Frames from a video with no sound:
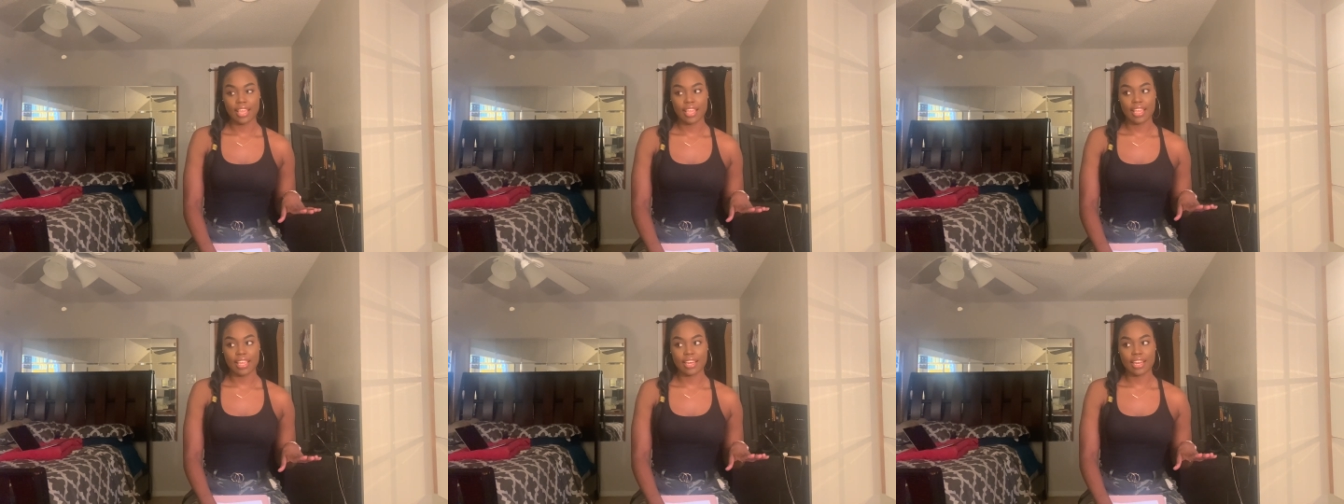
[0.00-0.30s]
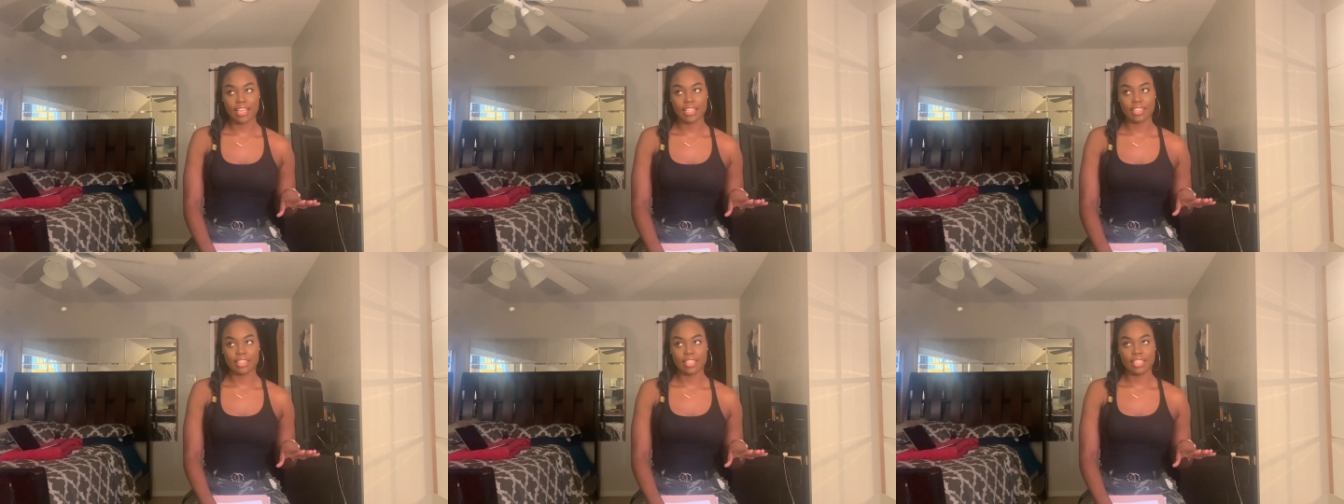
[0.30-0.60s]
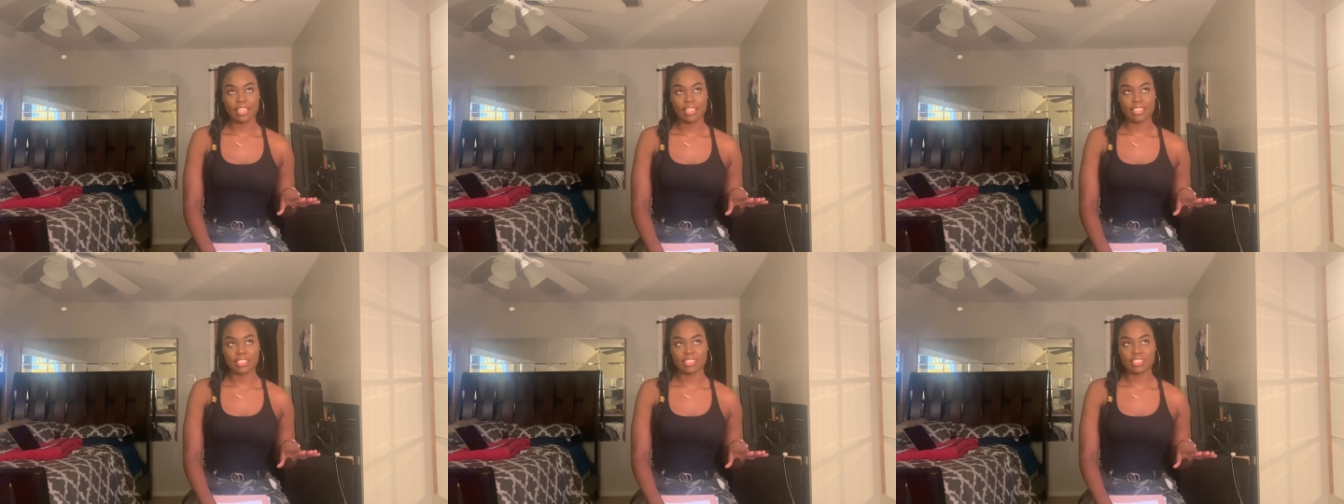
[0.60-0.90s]
and I
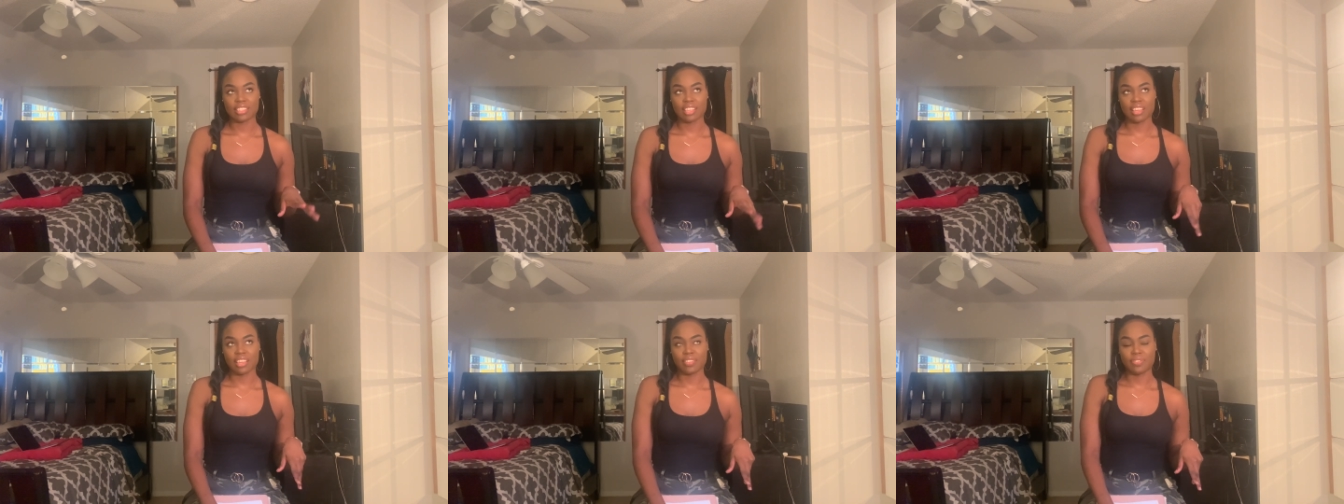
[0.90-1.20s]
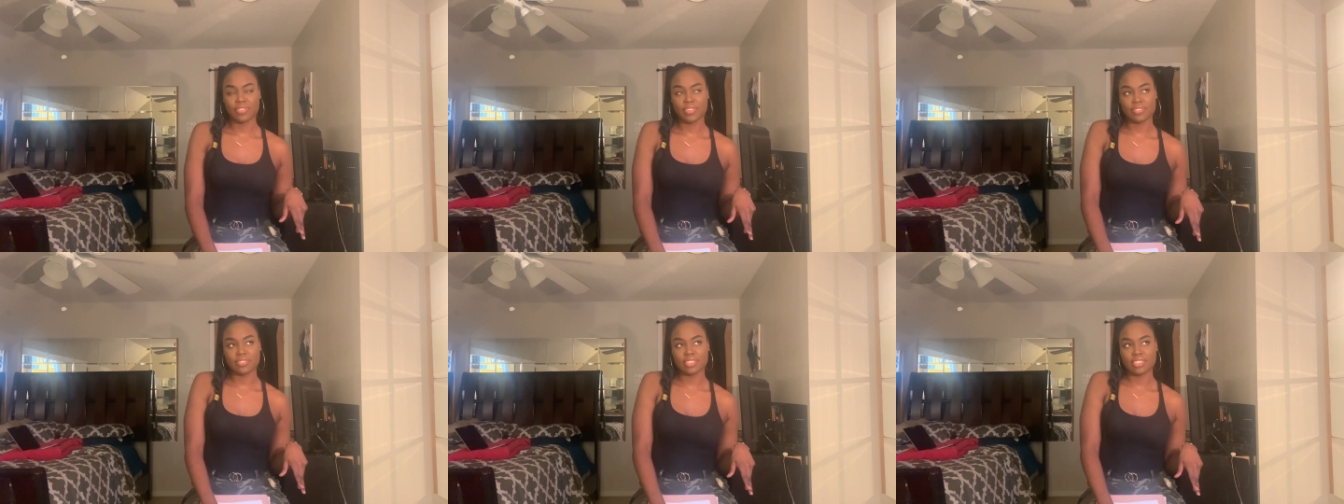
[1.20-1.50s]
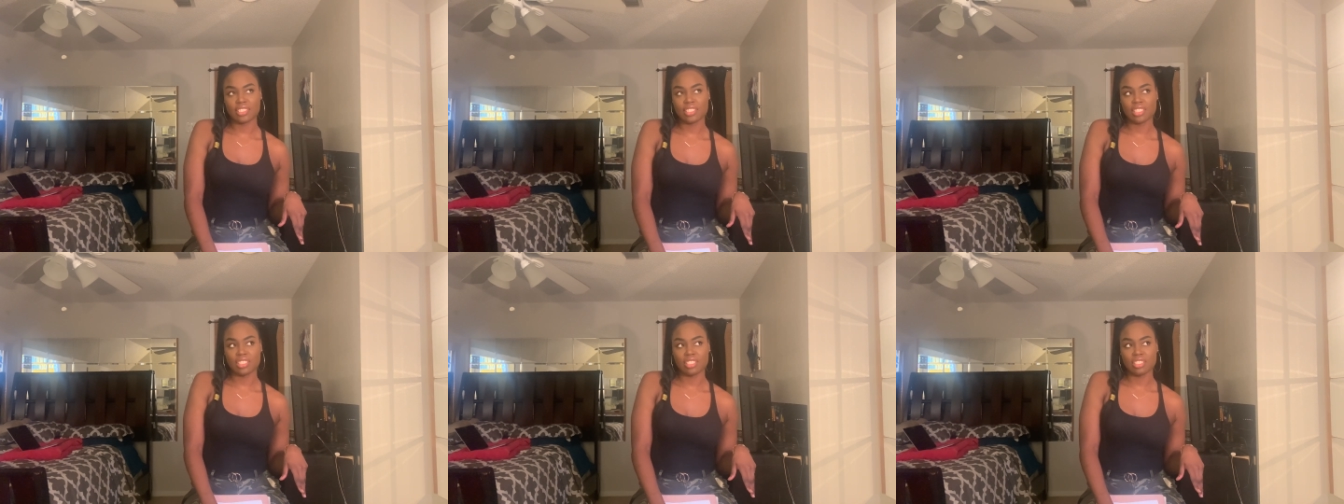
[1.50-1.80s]
think it's like
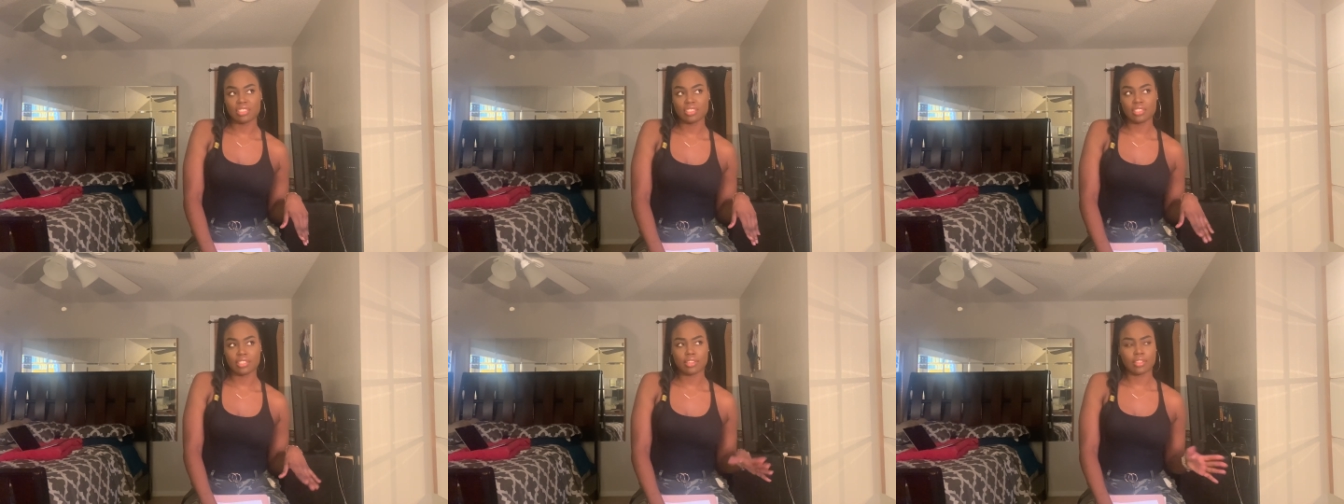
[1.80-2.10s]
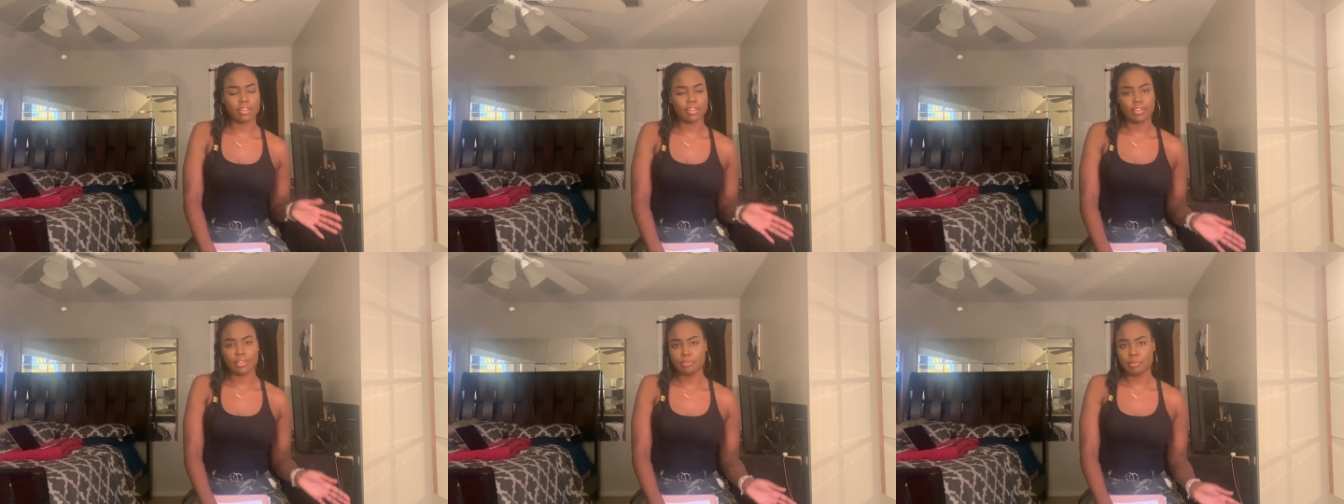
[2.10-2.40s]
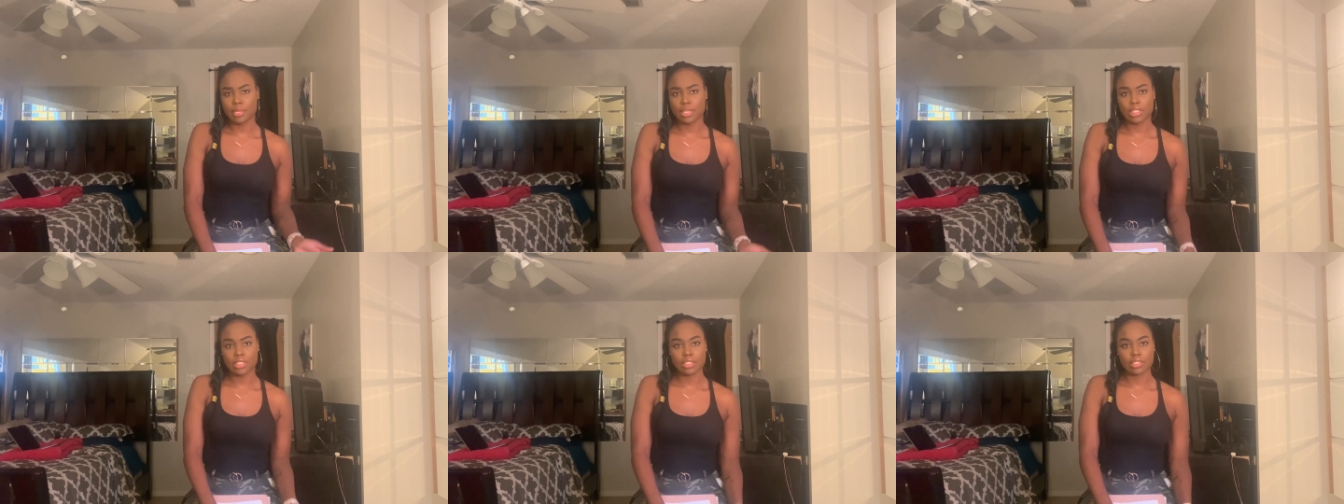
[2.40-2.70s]
15 to 30
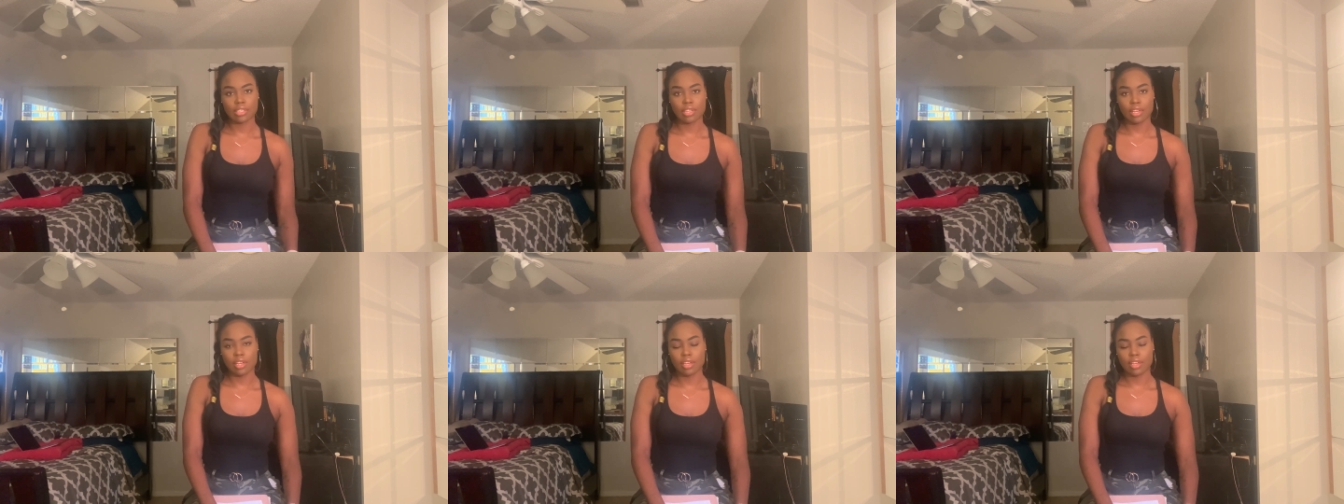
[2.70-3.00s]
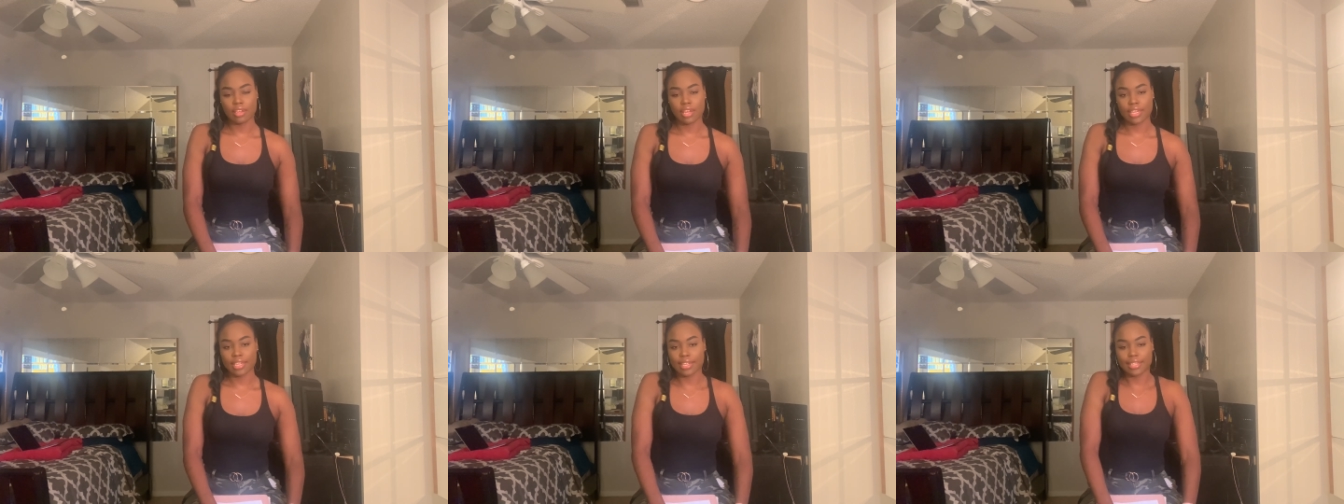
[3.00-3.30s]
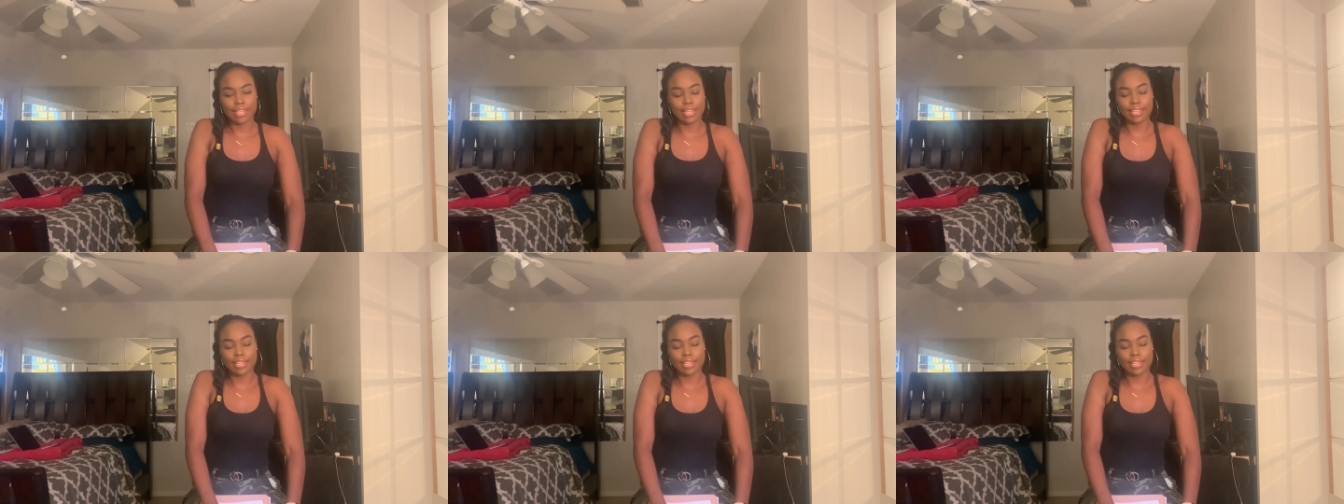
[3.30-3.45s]
minutes long,